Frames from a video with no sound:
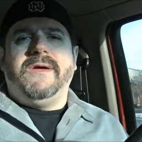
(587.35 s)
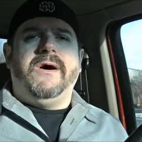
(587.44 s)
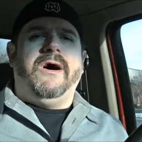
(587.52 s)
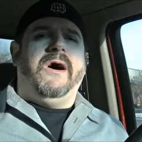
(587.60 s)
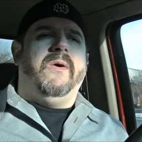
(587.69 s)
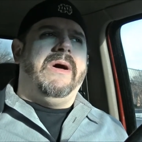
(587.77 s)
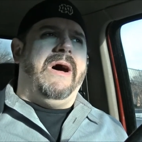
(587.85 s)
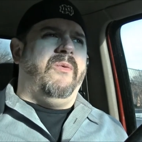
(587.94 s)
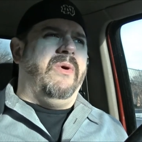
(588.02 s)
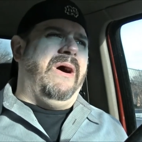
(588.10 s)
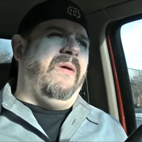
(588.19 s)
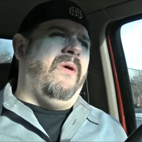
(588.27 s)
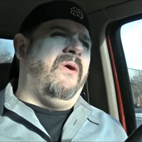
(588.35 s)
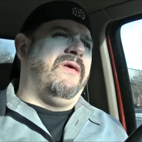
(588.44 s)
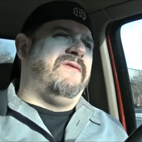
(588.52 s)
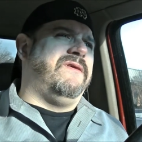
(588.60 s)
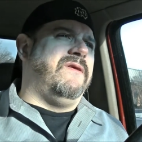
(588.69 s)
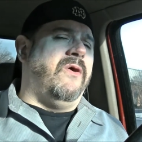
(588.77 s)
Uh, how, how long
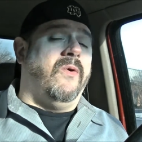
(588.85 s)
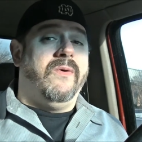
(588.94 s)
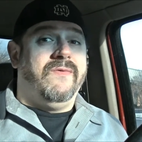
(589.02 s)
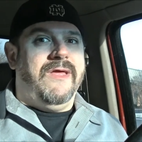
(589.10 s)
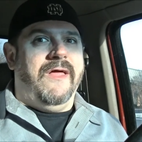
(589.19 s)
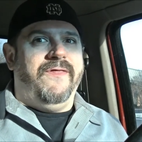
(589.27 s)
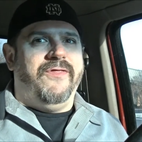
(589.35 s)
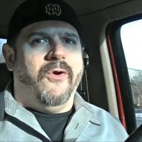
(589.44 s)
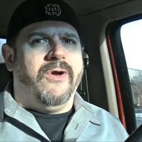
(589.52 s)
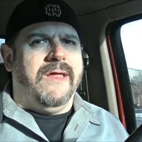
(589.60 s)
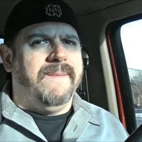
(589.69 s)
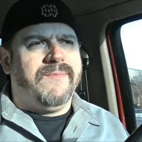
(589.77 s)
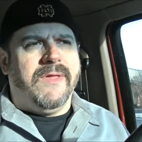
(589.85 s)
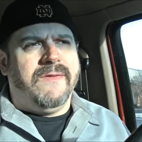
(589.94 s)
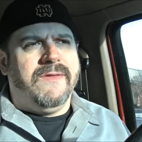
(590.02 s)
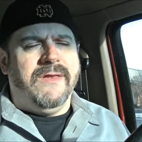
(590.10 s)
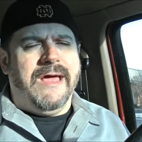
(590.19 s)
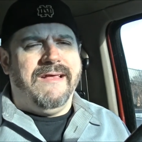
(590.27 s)
is it? Oh, 10:30,
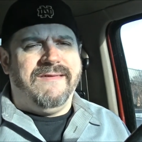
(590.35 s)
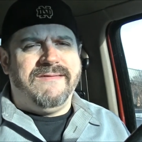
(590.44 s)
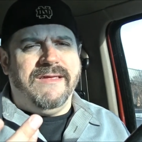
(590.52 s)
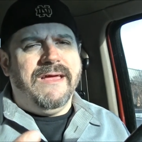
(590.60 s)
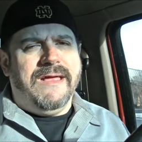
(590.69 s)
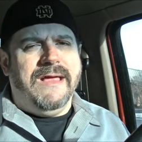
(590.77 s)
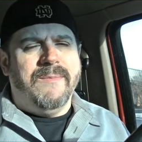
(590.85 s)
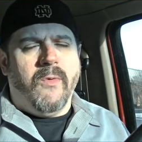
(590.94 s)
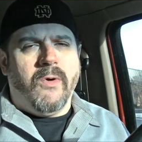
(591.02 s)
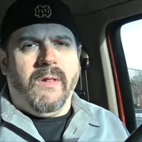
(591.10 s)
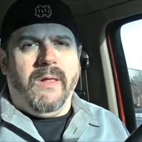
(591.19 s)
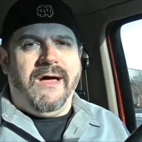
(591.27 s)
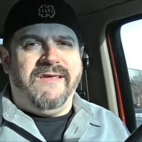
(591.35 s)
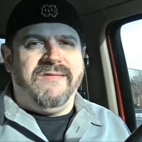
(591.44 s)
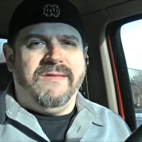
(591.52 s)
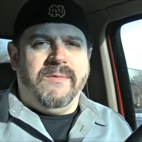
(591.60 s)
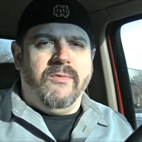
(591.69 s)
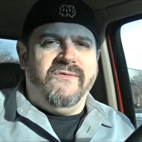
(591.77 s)
as immortalized
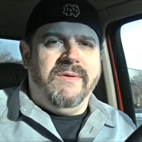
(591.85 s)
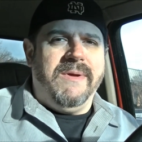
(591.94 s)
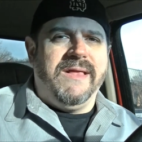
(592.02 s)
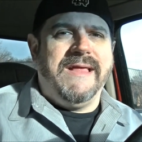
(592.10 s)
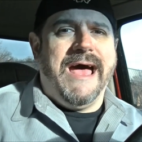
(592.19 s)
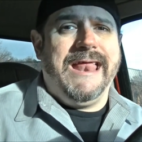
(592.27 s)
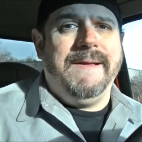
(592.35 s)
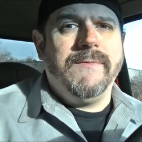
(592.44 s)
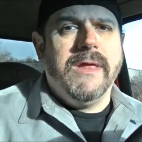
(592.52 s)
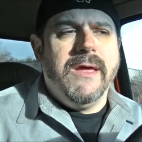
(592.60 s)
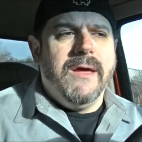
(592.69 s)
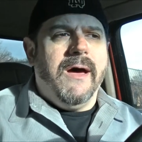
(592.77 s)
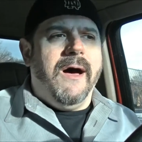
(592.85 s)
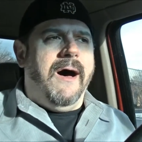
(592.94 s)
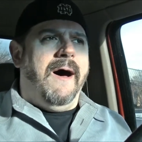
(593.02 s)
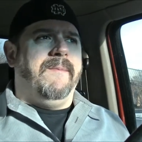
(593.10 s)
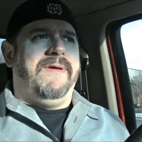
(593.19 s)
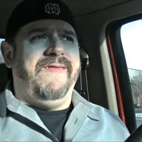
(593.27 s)
in the movie Big Daddy.
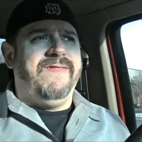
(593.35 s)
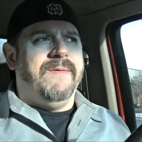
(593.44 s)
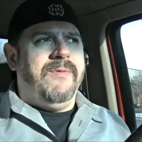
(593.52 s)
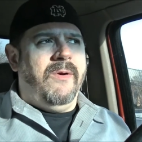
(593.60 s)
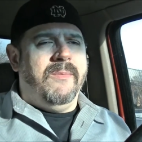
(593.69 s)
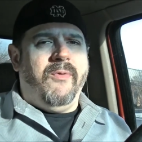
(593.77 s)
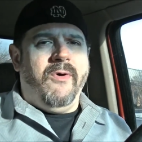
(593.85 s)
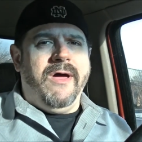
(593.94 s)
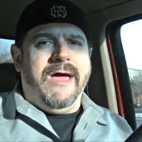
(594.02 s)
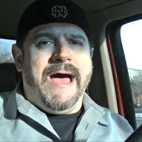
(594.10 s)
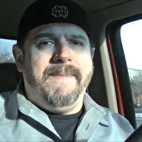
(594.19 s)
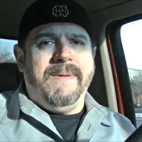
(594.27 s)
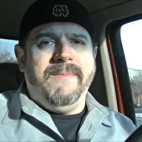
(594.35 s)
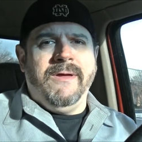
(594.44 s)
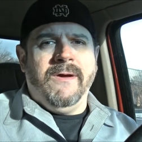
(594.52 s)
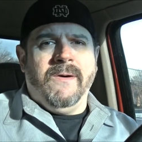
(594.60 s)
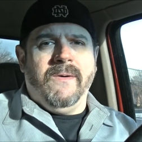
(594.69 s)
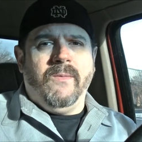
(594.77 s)
Um, get the little boy a Happy
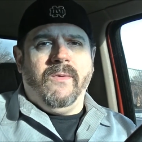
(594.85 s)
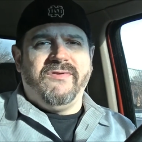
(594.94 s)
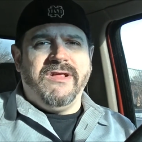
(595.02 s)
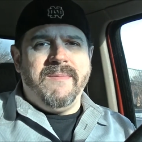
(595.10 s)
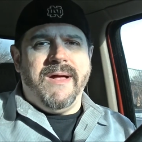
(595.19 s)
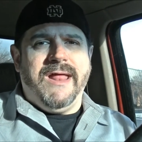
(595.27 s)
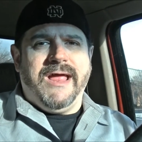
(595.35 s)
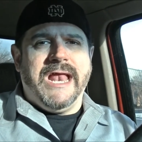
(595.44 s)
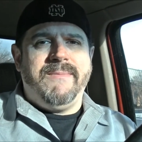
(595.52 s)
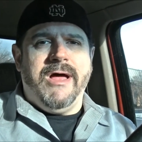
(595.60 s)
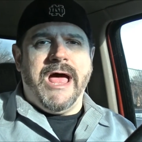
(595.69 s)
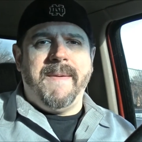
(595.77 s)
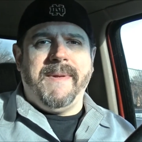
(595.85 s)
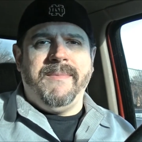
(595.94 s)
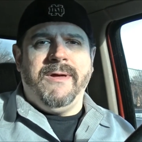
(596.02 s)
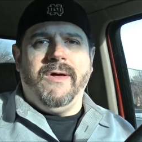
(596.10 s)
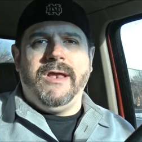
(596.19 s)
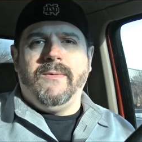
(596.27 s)
Meal. Will somebody get him a Happy
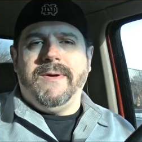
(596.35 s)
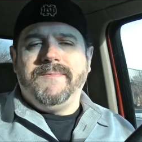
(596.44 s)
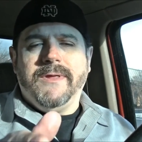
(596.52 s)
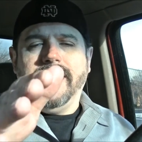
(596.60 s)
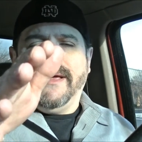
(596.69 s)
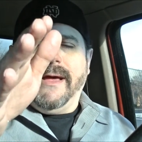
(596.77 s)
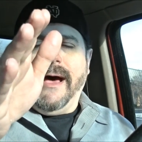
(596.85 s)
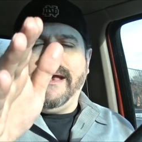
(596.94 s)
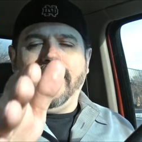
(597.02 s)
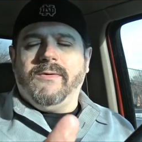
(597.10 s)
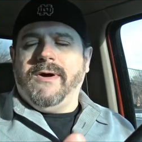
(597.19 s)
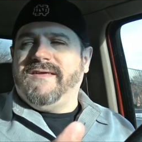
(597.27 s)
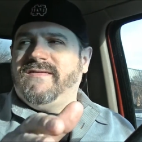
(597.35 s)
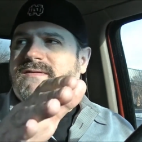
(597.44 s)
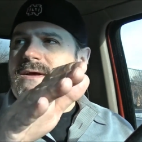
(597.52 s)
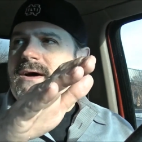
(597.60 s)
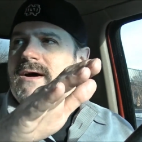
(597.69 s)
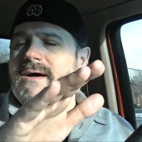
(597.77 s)
Meal? Anyway, I digress.
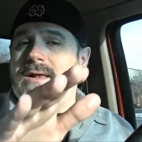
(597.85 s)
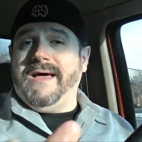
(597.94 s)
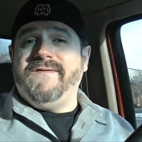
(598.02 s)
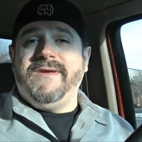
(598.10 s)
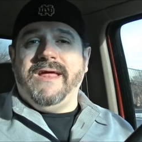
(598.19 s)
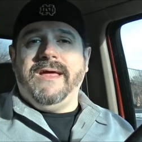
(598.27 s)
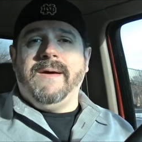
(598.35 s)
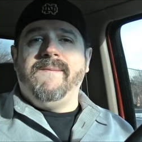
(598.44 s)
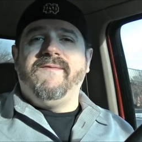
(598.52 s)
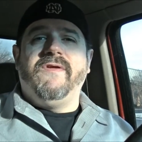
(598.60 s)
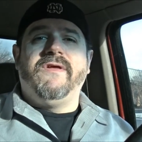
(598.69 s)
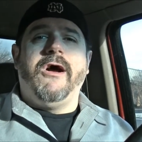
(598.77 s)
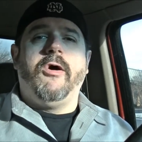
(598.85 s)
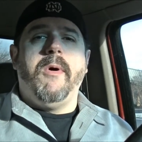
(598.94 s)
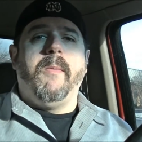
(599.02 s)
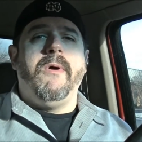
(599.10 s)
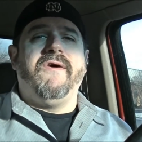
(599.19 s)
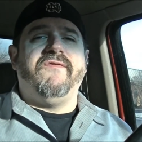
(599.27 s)
Uh, 11 a.m. for the Taco
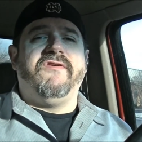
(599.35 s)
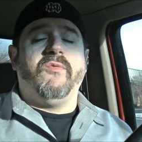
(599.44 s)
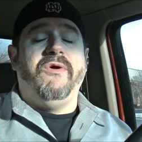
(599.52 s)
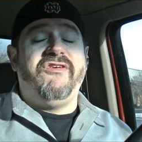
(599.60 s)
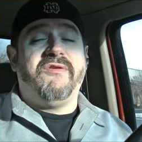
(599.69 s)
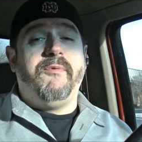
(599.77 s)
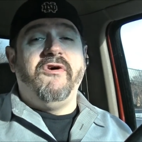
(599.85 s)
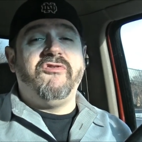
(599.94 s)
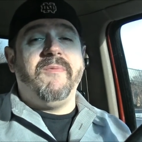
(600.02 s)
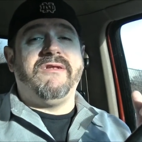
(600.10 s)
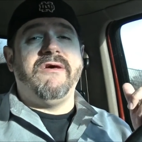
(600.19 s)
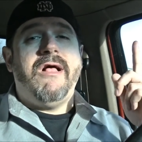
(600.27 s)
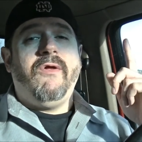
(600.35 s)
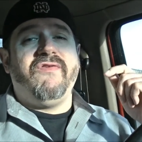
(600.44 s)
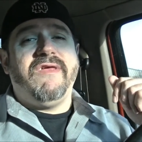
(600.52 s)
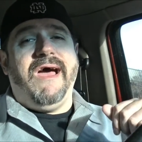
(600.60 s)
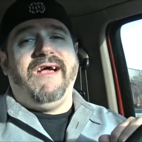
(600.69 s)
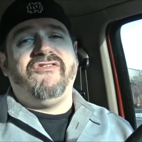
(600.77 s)
Bell breakfast, which has pushed McDonald's
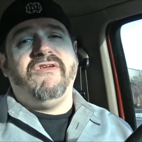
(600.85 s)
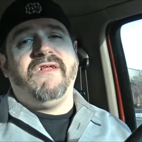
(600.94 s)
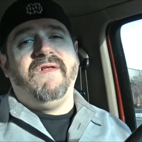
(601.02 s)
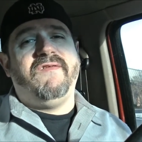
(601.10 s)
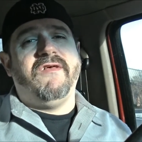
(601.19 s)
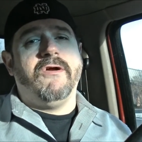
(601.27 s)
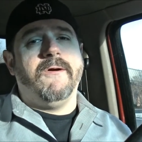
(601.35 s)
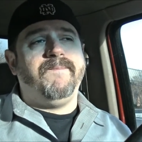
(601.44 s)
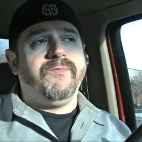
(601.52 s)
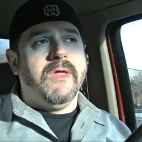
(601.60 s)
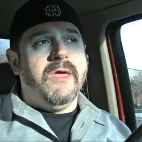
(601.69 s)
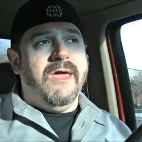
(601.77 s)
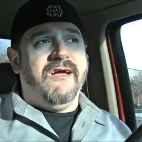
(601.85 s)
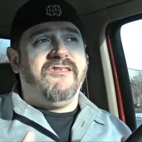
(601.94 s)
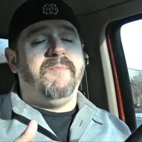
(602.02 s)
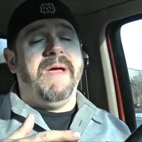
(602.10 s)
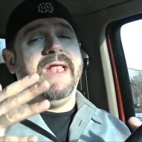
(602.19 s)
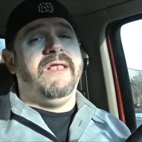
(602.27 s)
to actually consider
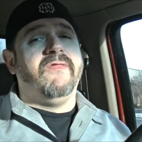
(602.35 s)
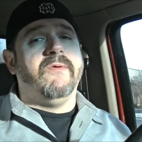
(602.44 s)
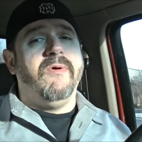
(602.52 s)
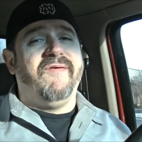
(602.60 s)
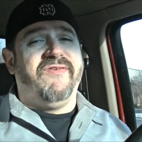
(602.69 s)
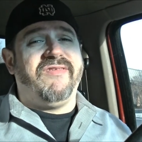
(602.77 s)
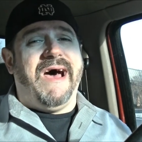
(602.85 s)
expanding their breakfast